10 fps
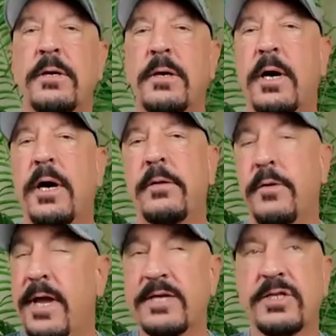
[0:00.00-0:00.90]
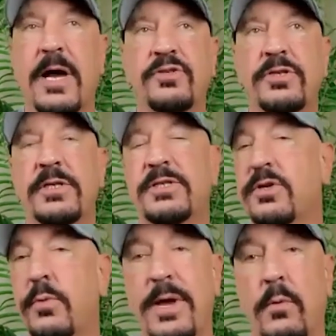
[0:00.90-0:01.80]
uh, their next option is
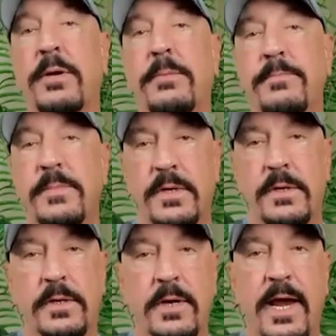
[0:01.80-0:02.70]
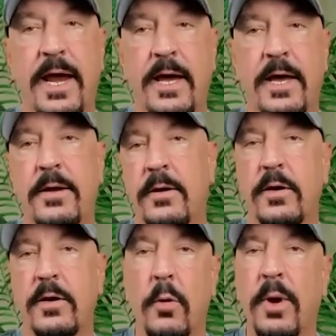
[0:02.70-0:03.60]
to rent one.
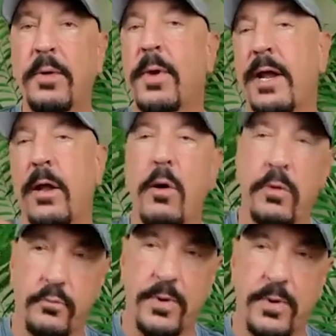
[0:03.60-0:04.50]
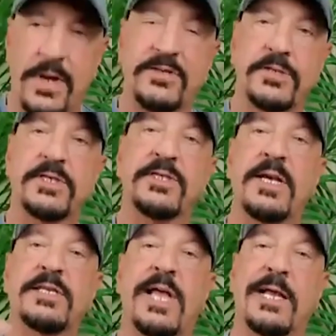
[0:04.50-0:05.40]
And going right along with rentals is
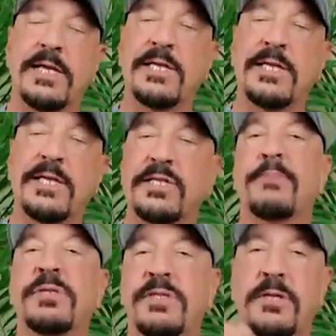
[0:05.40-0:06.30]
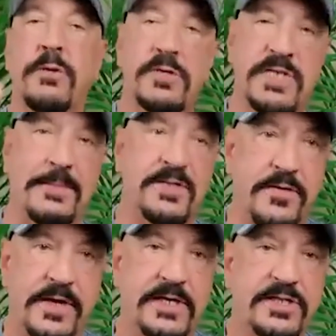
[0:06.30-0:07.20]
things like lease options and those
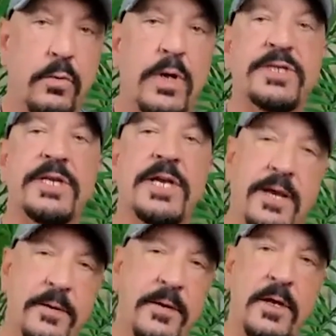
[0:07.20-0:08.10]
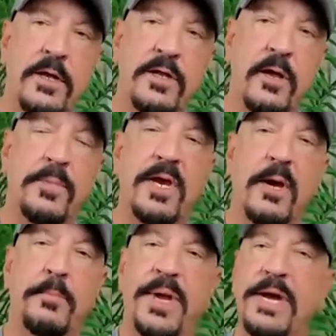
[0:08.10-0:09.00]
types of things. So once again, there'll be
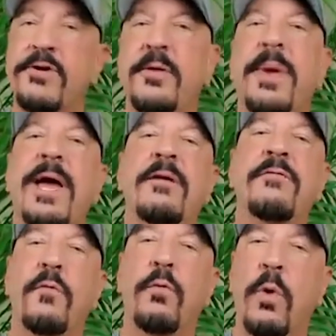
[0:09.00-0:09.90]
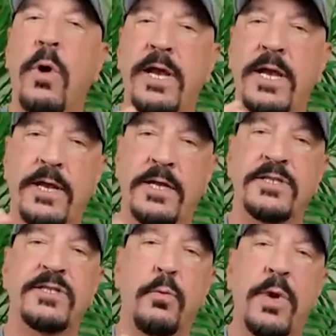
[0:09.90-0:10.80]
a bigger demand for what it
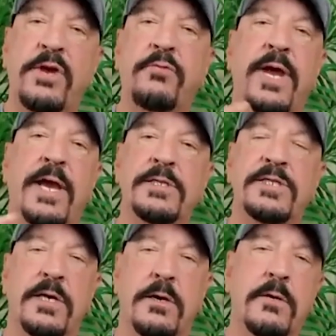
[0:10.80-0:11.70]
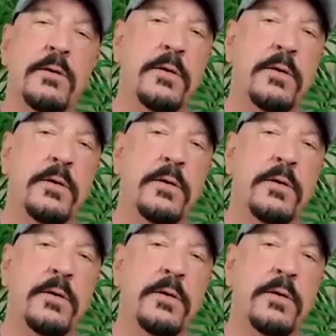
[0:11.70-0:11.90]
is that we create and sell,